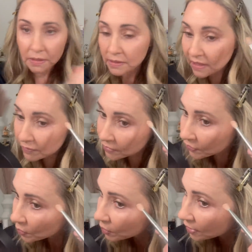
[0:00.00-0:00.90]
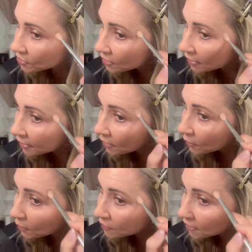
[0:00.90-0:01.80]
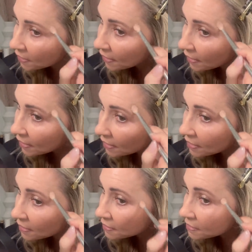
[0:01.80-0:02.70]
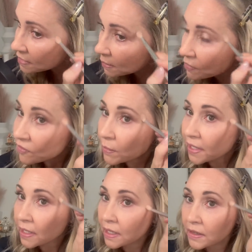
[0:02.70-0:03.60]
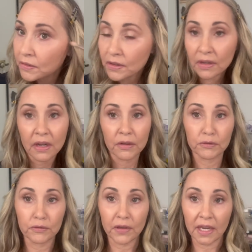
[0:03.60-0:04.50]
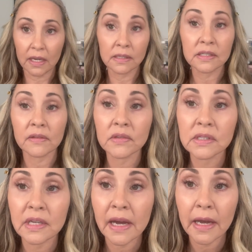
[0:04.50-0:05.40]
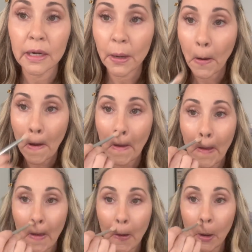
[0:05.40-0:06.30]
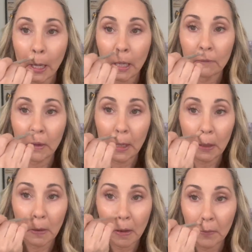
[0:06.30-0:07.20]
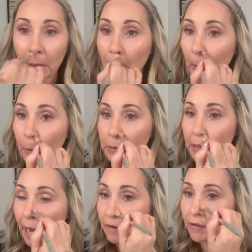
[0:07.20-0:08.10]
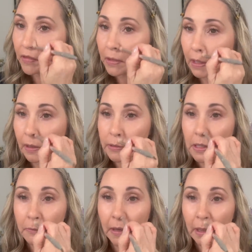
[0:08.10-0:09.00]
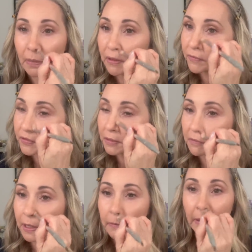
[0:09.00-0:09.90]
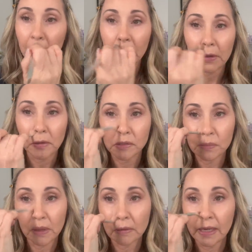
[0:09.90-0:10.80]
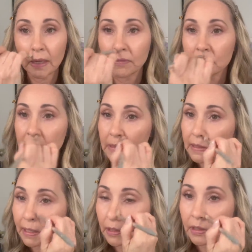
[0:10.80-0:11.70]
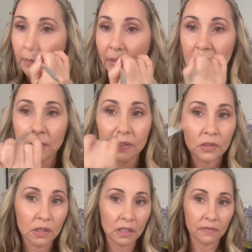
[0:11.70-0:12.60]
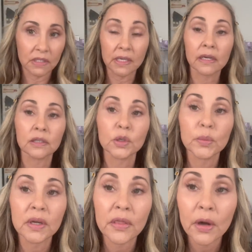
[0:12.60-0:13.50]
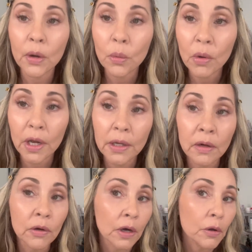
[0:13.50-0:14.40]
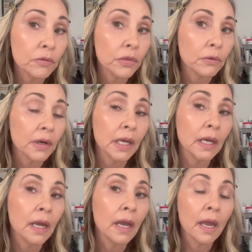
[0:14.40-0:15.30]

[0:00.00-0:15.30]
is left on the brush, and kind of go over some of my veins on the side. We can even get around the nose. I have other colors I recommend for red around the nose, but again, this is Seint on a budget, so you could even take a little bit of the oh one or oh three,